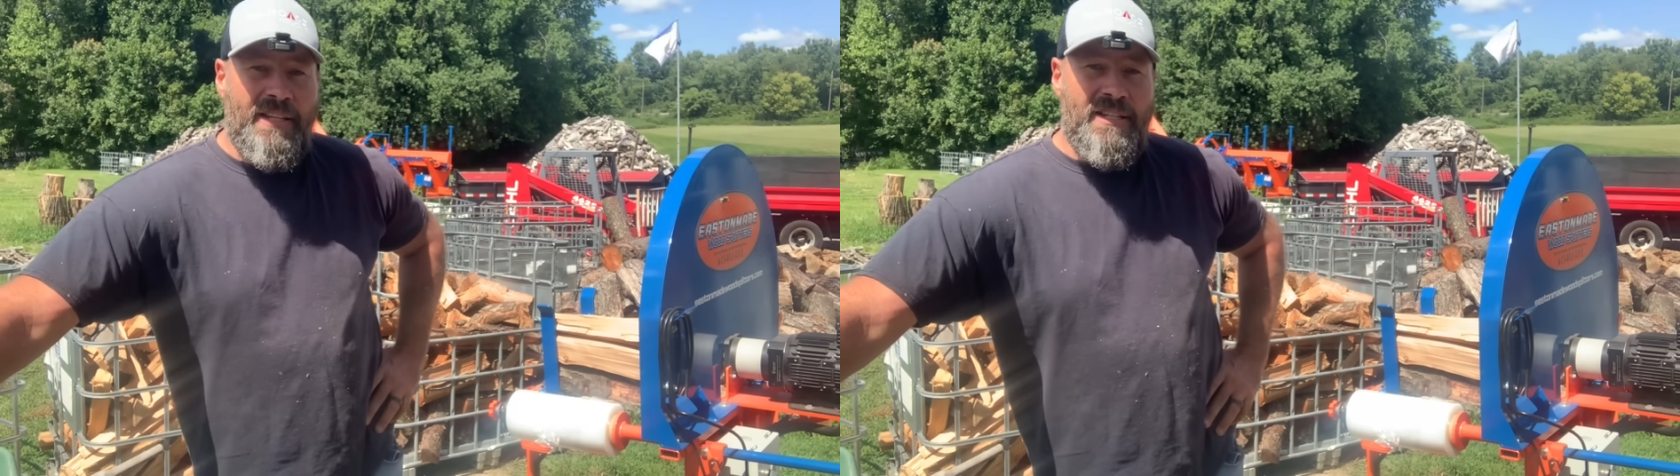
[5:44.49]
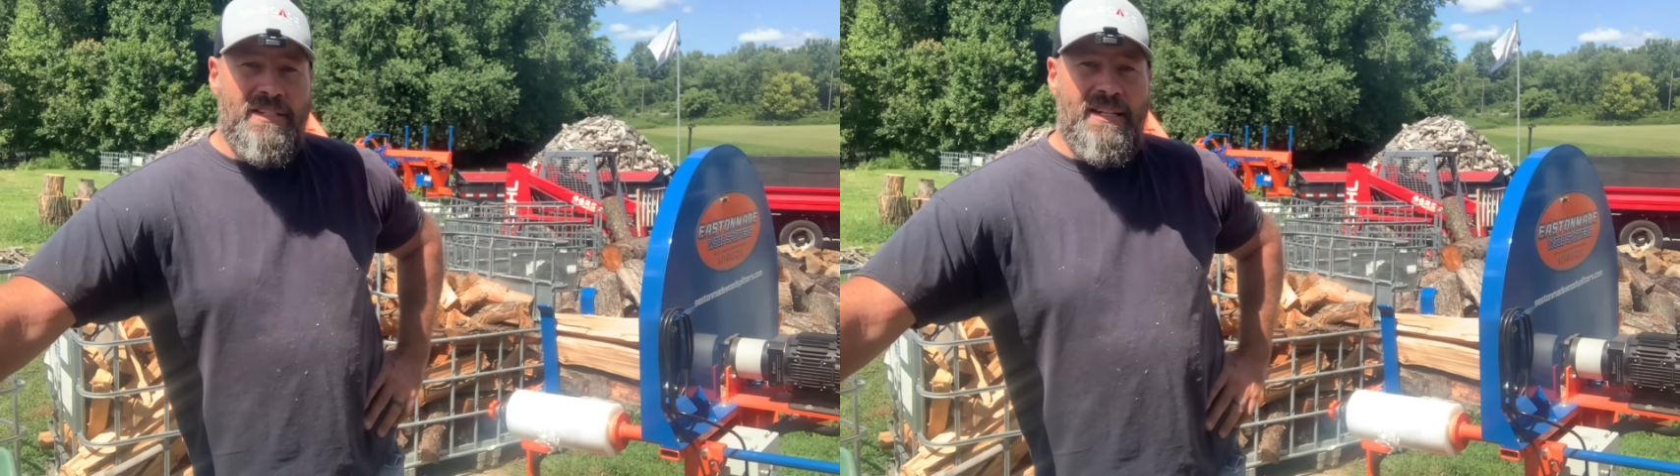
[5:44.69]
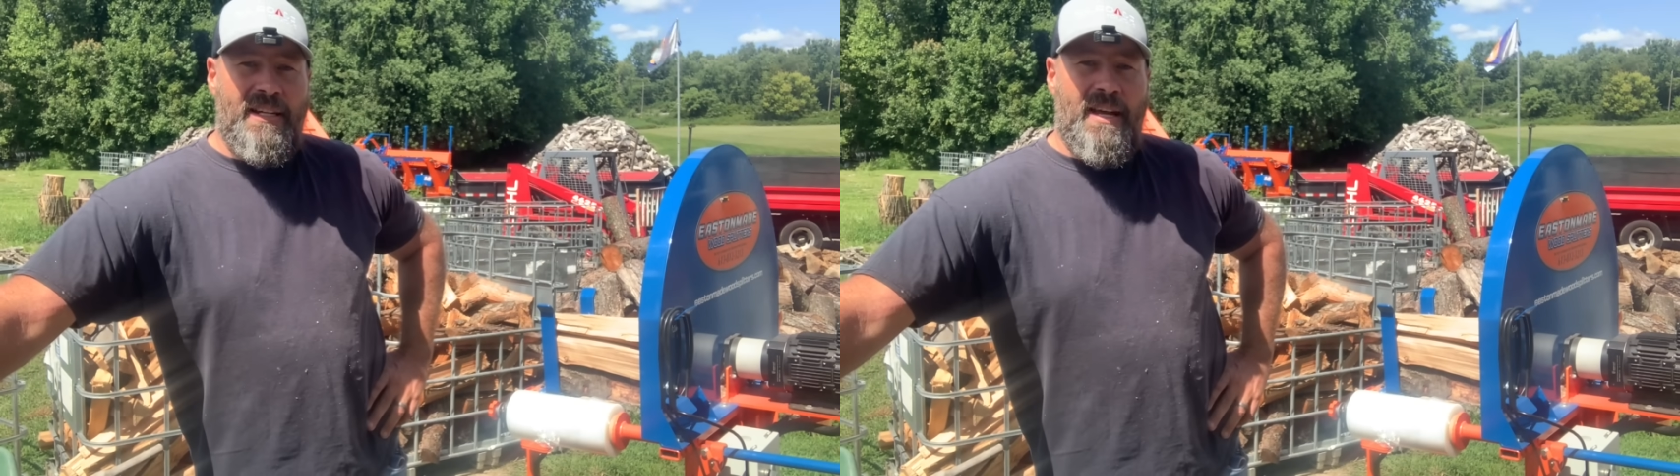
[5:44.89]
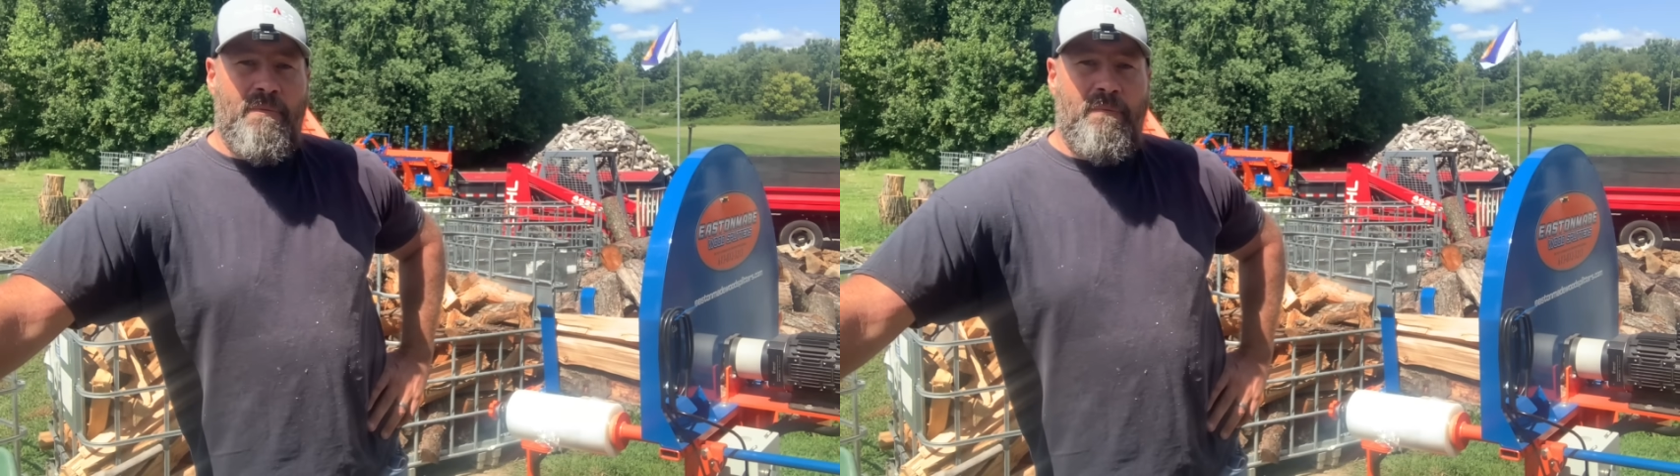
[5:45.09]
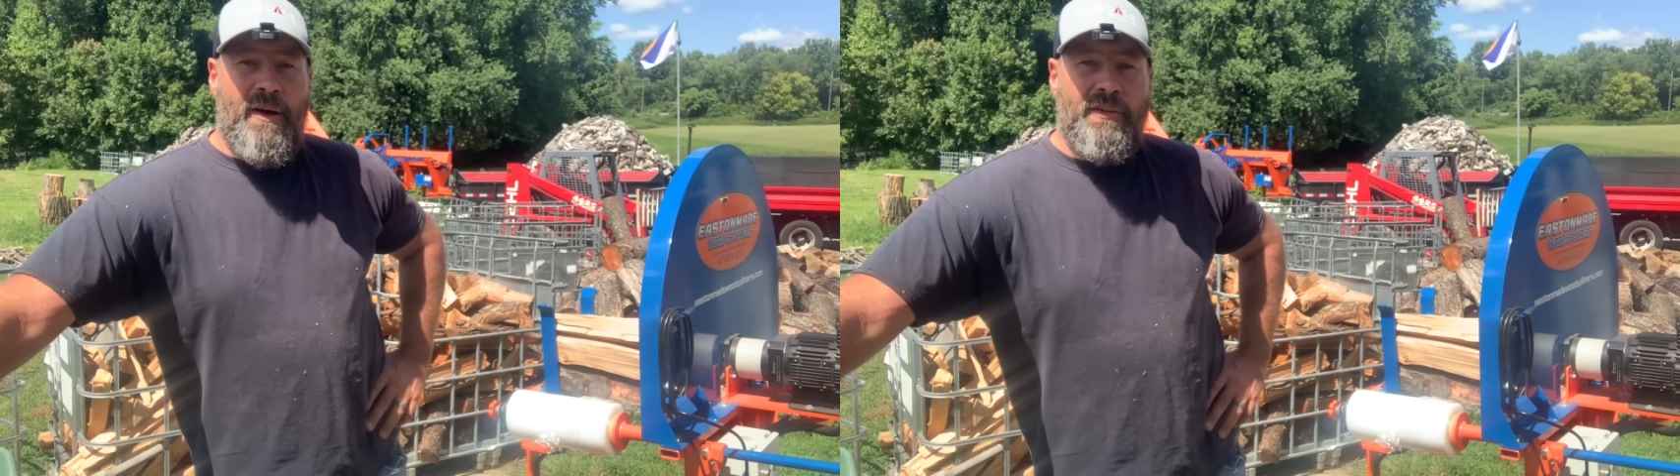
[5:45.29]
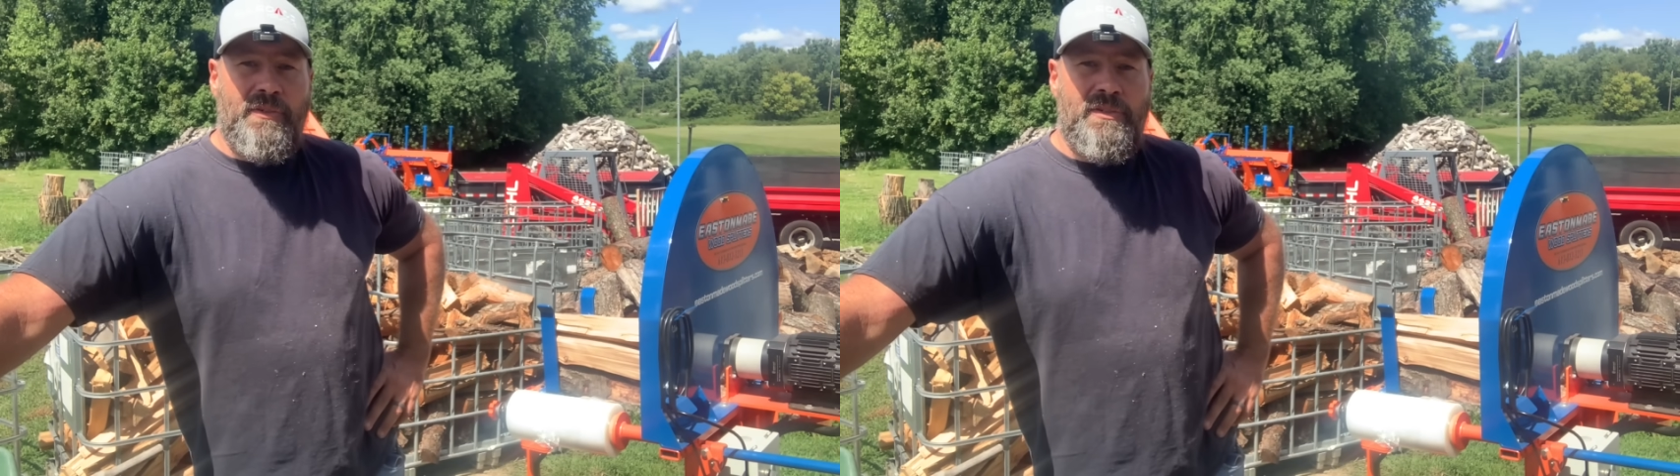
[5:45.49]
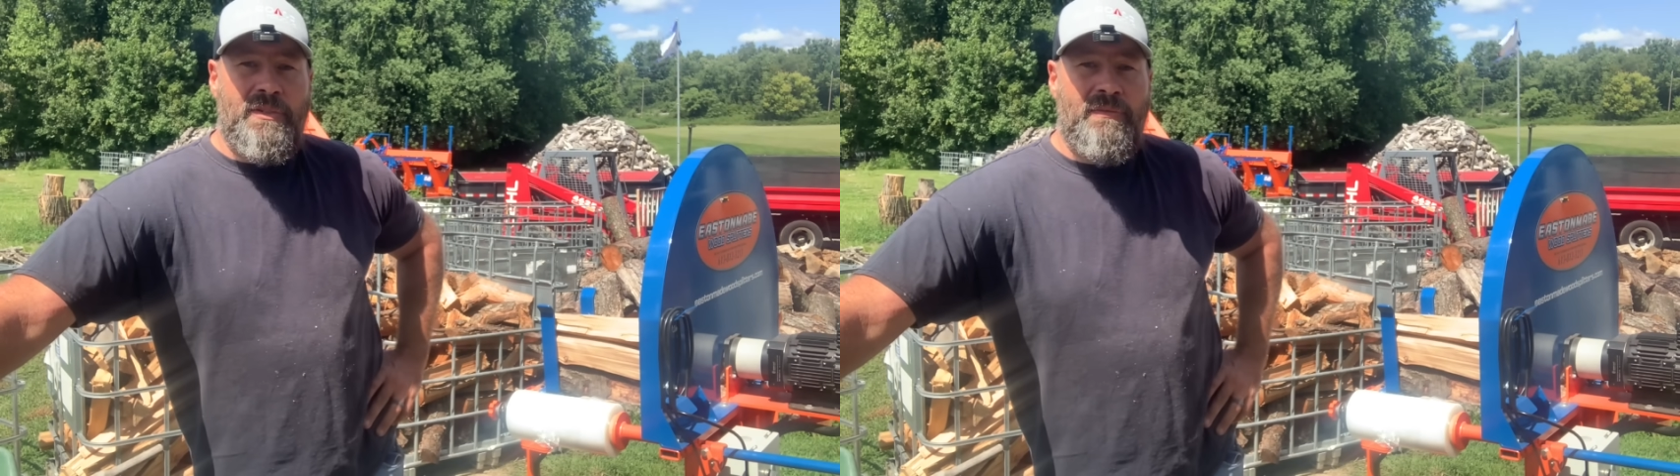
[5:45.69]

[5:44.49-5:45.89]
they just need a couple bundles.